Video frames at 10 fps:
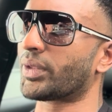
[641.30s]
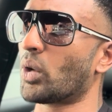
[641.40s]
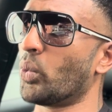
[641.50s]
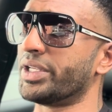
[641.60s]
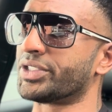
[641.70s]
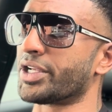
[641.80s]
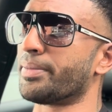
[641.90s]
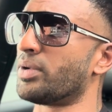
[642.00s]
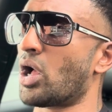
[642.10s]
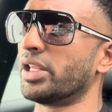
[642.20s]

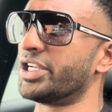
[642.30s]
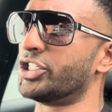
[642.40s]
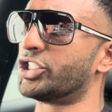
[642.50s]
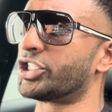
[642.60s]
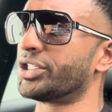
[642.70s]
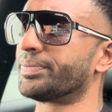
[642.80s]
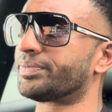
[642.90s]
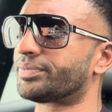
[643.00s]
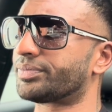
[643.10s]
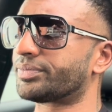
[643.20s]
wisdom, knowledge,
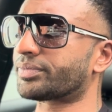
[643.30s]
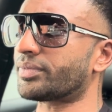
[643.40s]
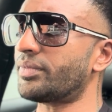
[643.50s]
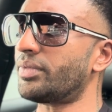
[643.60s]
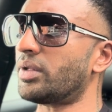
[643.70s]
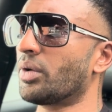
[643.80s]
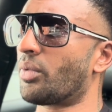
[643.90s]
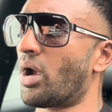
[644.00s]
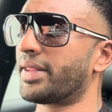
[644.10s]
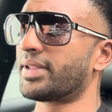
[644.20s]

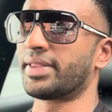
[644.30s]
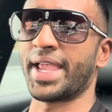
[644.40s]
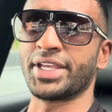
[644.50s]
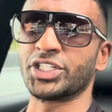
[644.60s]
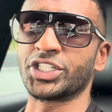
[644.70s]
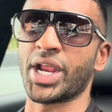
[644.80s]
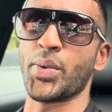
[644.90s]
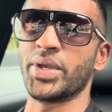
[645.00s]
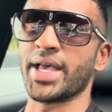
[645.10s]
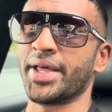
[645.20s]
right, that they can share
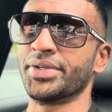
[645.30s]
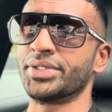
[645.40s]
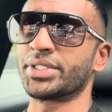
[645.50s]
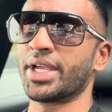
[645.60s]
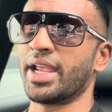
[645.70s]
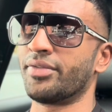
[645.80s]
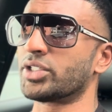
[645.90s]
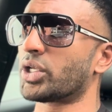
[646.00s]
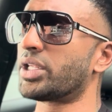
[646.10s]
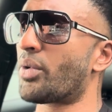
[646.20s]
with others. Everyone's
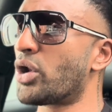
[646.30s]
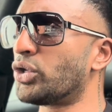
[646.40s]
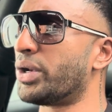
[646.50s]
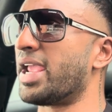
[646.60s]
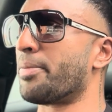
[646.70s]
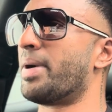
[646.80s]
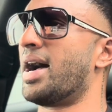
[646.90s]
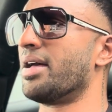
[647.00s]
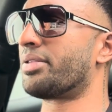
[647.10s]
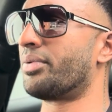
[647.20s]
got their own unique
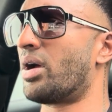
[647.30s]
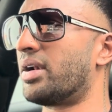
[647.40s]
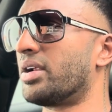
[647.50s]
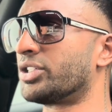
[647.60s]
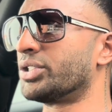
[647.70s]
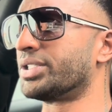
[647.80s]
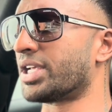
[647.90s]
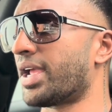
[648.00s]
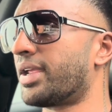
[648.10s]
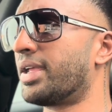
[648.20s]
path, right, I should
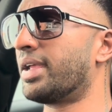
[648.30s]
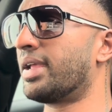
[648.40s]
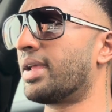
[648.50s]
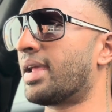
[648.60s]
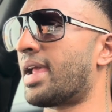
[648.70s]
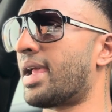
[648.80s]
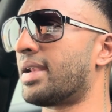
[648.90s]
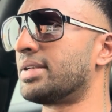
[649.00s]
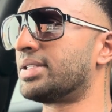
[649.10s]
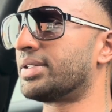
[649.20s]
say.
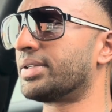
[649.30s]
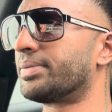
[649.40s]
And